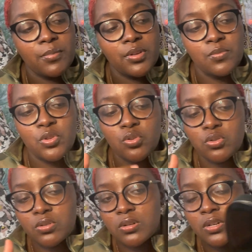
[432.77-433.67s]

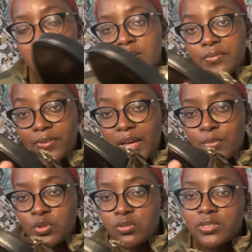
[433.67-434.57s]
mule, flat
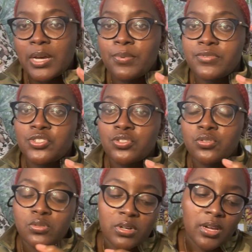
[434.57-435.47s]
mule type of
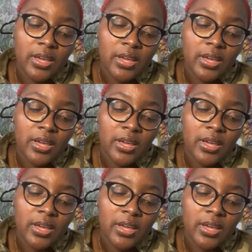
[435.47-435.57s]
shoe,